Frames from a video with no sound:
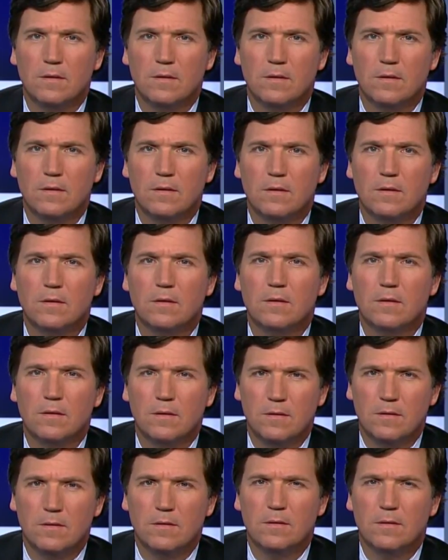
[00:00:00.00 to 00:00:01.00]

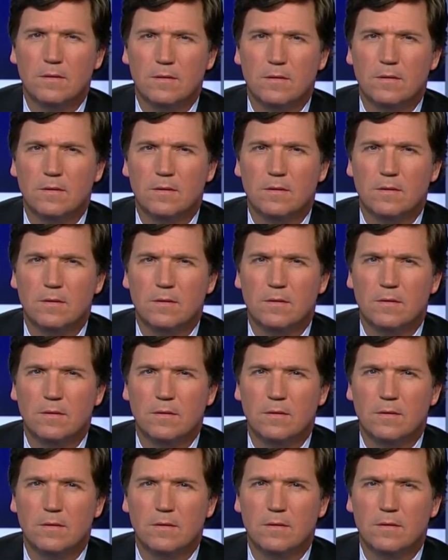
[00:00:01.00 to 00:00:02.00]

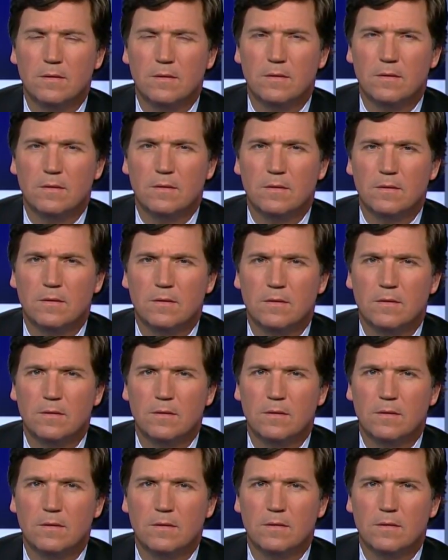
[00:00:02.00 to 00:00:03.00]

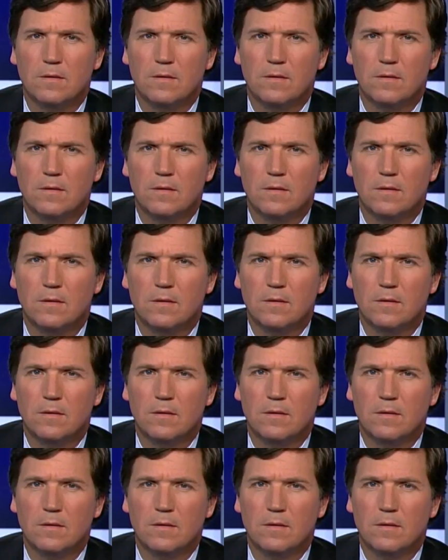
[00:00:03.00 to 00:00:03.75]
[no speech]